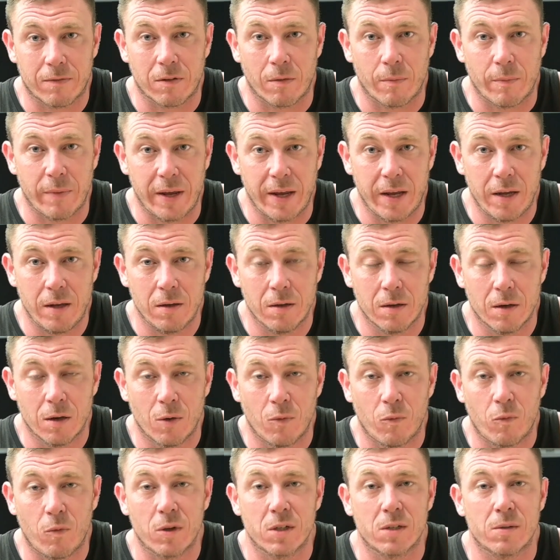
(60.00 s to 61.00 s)
for me
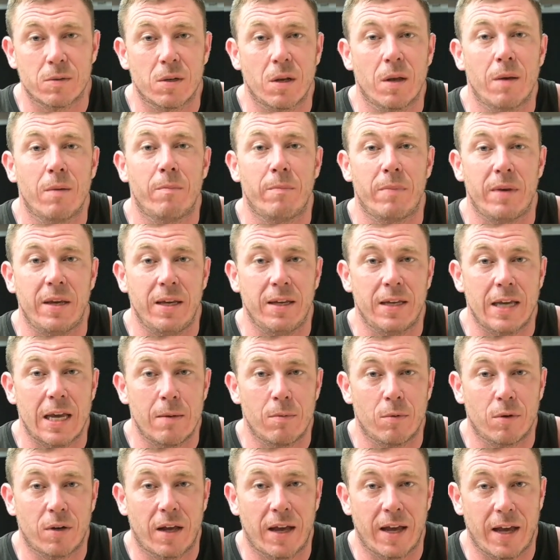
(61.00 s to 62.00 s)
was being
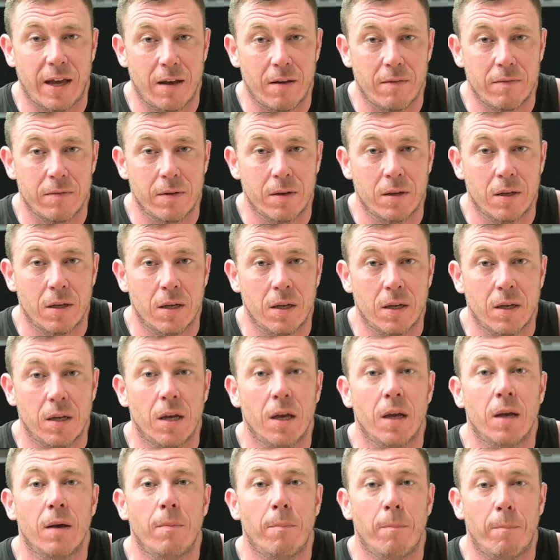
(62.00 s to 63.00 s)
able to have
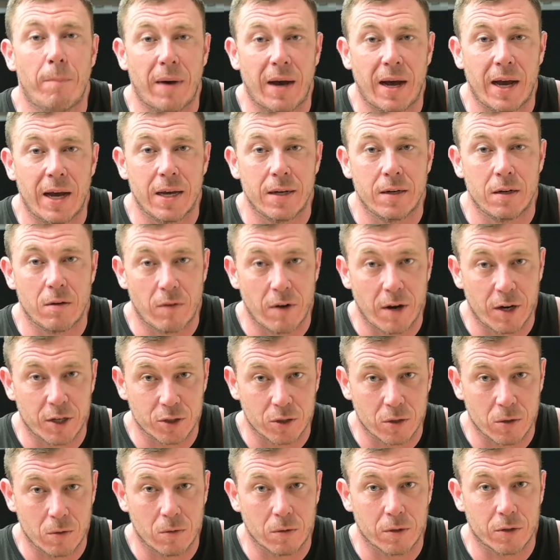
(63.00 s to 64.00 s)

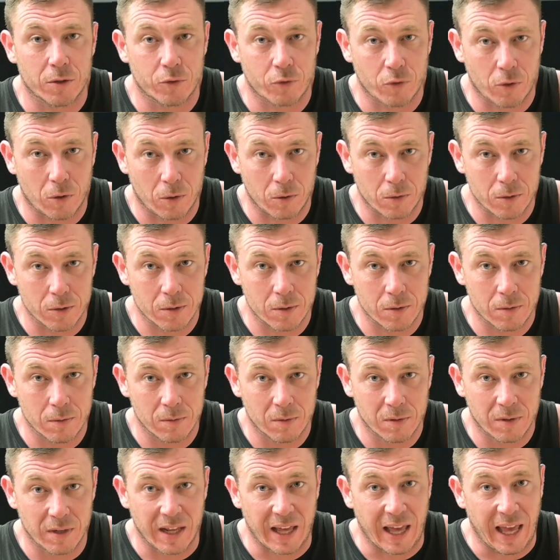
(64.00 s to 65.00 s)
bidirectional controls,
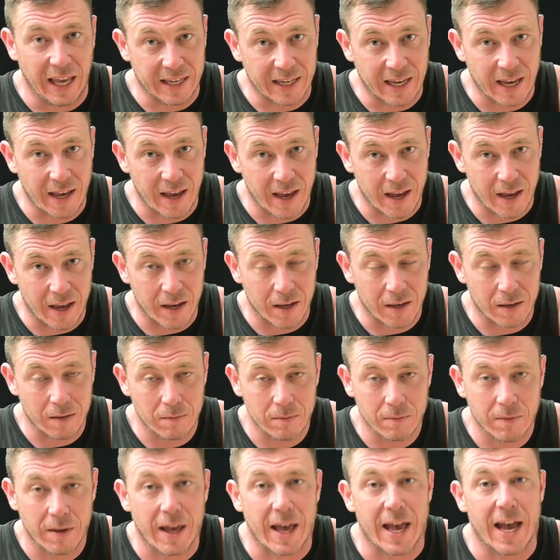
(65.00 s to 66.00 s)
aka
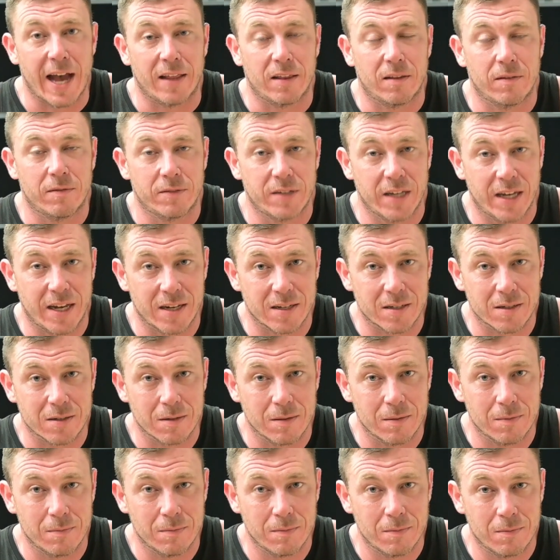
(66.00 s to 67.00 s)
active
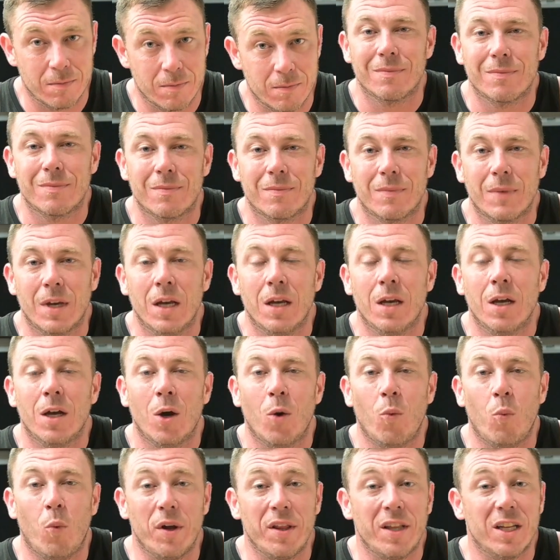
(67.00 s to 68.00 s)
test.
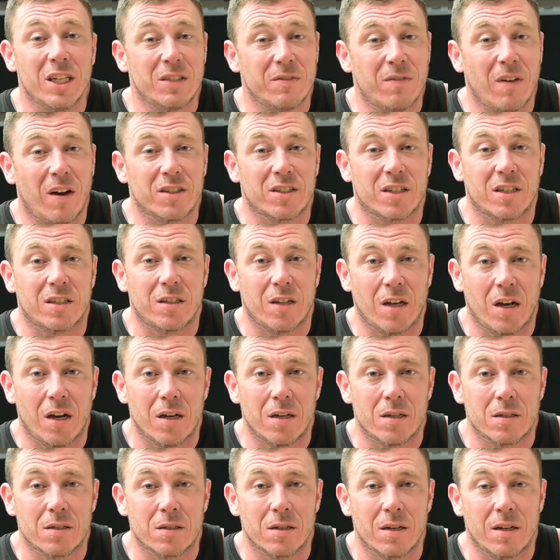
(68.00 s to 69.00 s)
What this function
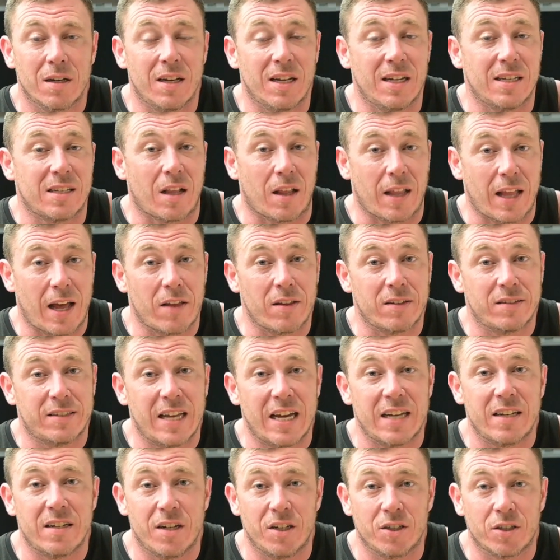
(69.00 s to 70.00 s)
does is allow the
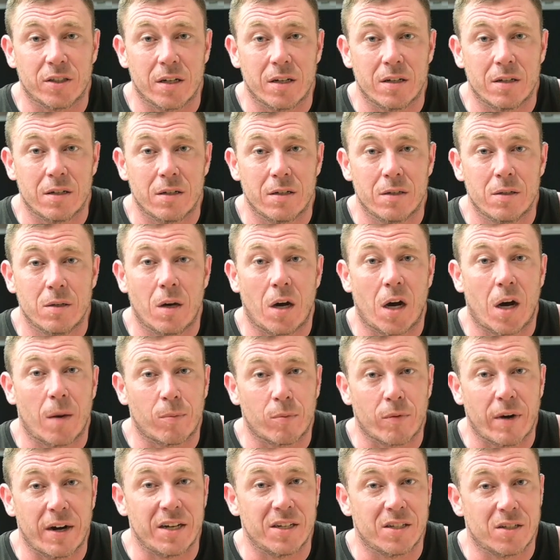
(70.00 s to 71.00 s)
technician to
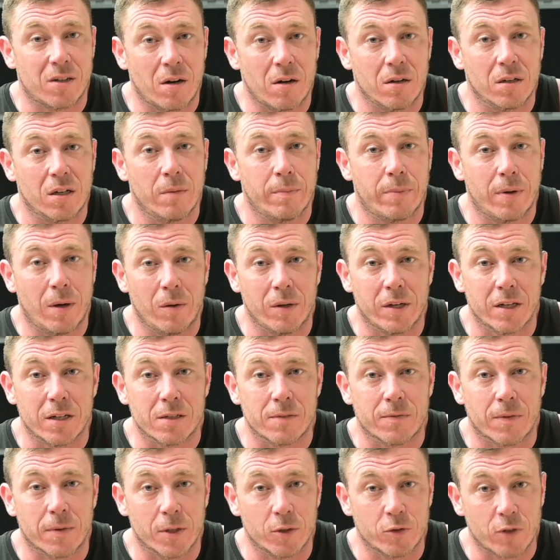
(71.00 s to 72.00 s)
operate certain
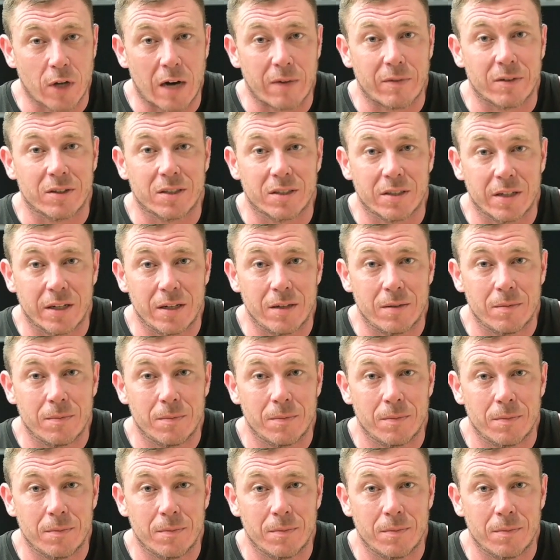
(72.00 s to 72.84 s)
components from the driver's seat.